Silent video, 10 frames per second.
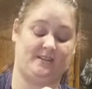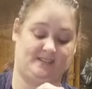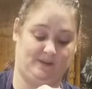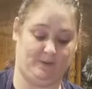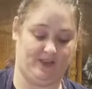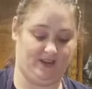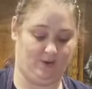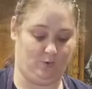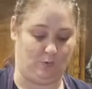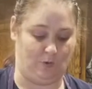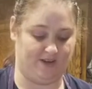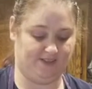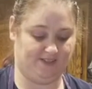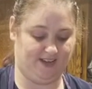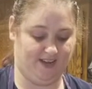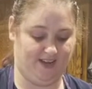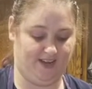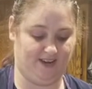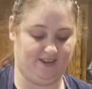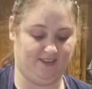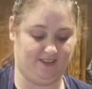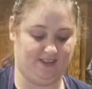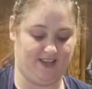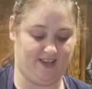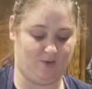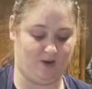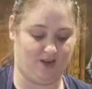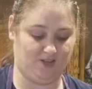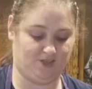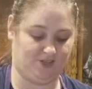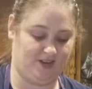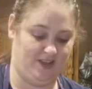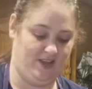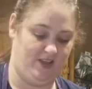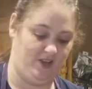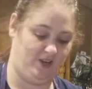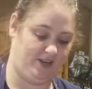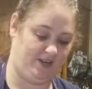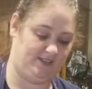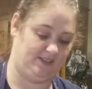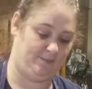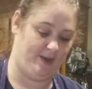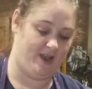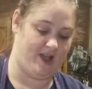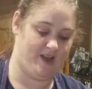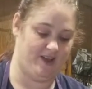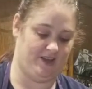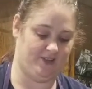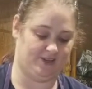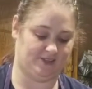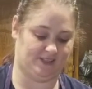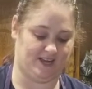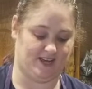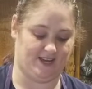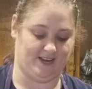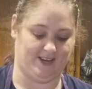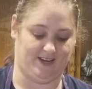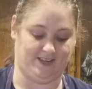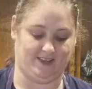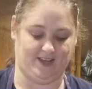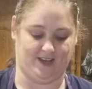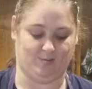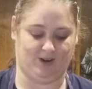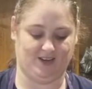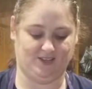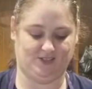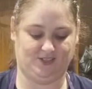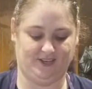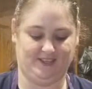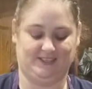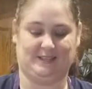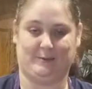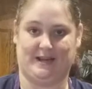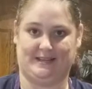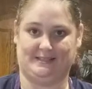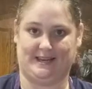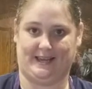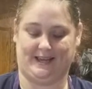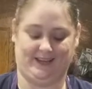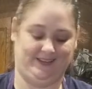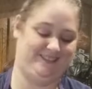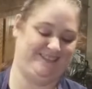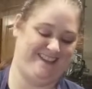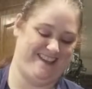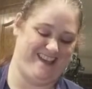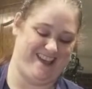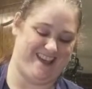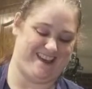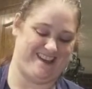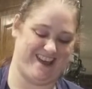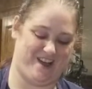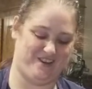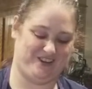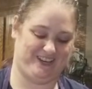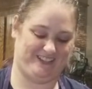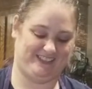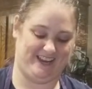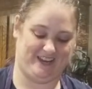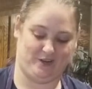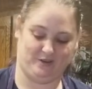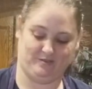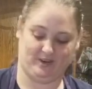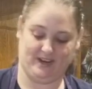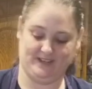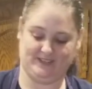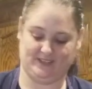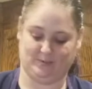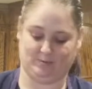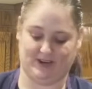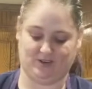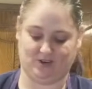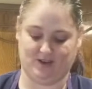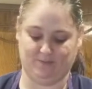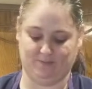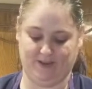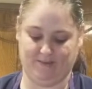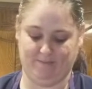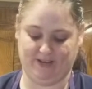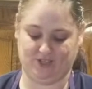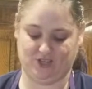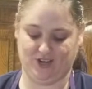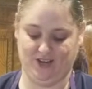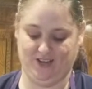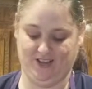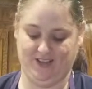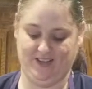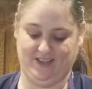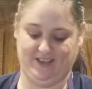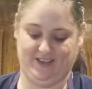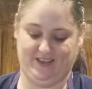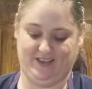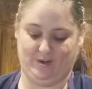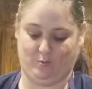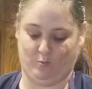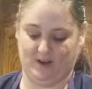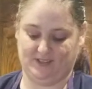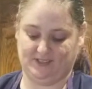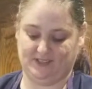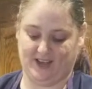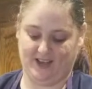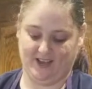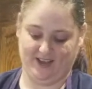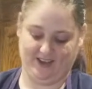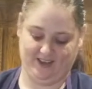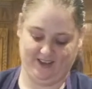dip it one side in the egg wash. You're gonna dip it another side in the egg wash. It's gonna be nice and eggy. And now you're gonna take it over into the breadcrumb mixture. One side,